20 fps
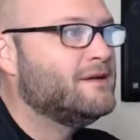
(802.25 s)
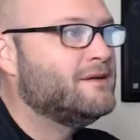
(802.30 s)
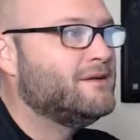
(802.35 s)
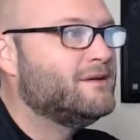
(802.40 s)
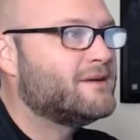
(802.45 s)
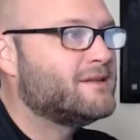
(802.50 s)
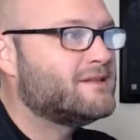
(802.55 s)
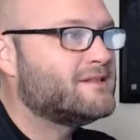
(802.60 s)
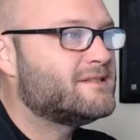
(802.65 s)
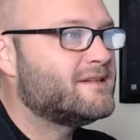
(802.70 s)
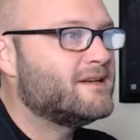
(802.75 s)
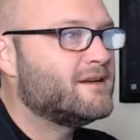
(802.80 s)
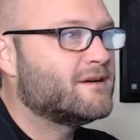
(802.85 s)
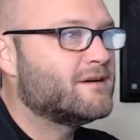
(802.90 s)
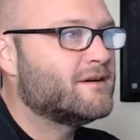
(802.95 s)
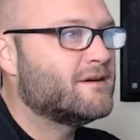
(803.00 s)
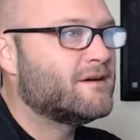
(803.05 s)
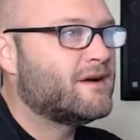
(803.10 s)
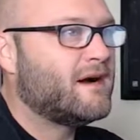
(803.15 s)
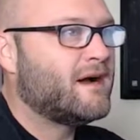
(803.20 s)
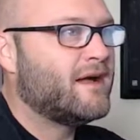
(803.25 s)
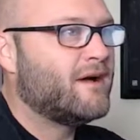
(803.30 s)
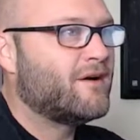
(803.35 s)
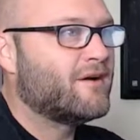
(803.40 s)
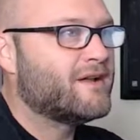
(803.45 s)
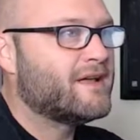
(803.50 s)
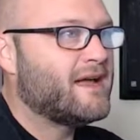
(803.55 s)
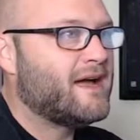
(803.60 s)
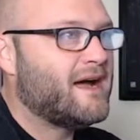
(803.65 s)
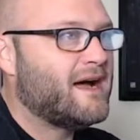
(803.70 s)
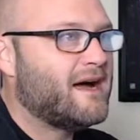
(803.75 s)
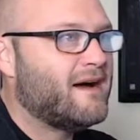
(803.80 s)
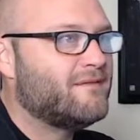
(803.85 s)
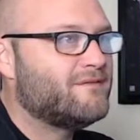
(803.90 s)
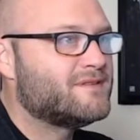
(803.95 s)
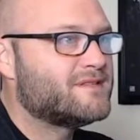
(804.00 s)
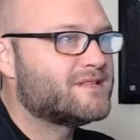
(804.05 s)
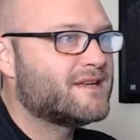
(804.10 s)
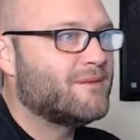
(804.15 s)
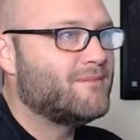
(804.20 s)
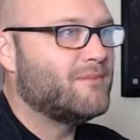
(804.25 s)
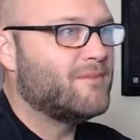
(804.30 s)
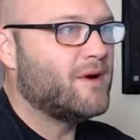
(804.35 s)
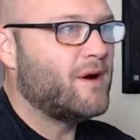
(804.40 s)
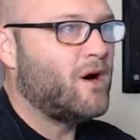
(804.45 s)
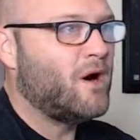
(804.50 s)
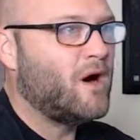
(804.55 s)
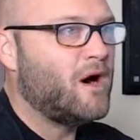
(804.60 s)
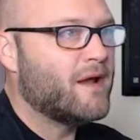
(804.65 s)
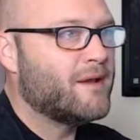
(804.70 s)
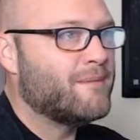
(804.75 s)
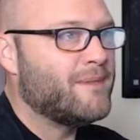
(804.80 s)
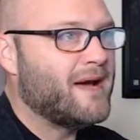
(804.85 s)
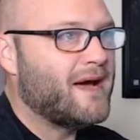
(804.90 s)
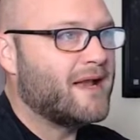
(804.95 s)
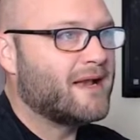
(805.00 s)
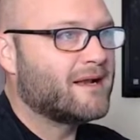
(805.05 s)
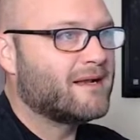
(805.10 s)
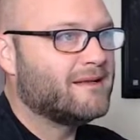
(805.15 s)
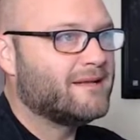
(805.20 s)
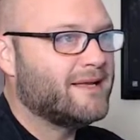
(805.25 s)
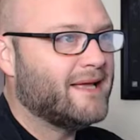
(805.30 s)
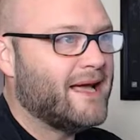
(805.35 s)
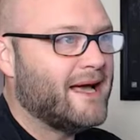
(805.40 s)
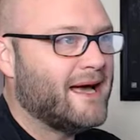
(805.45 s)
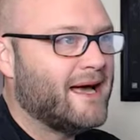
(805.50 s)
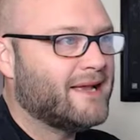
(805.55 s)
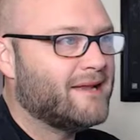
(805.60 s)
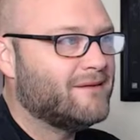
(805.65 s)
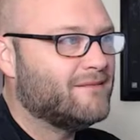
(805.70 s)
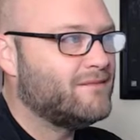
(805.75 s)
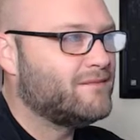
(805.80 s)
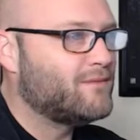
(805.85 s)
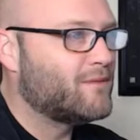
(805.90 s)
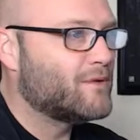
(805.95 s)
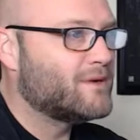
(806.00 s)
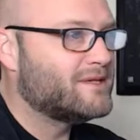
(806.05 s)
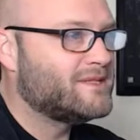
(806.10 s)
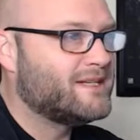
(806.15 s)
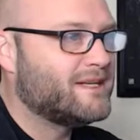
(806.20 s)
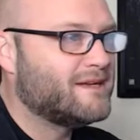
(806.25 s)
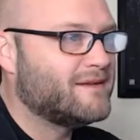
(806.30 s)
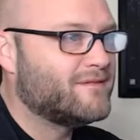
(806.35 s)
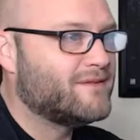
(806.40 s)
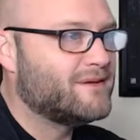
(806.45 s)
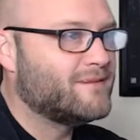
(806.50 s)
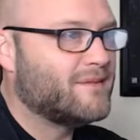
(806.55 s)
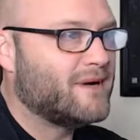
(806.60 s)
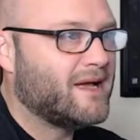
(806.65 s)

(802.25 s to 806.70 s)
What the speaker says: You can see here I already have some automatically added, 14 of them.